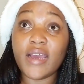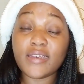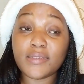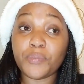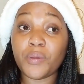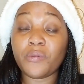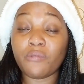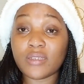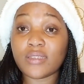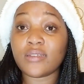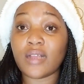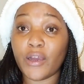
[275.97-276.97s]
as the people were
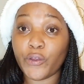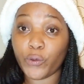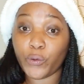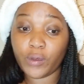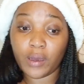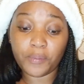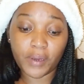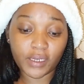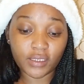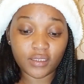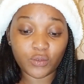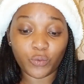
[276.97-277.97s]
still arguing
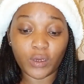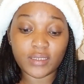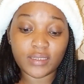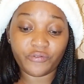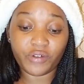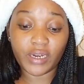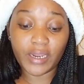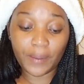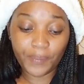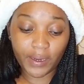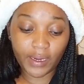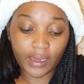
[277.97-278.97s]
about what's really
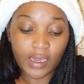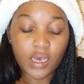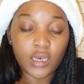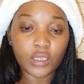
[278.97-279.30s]
happening,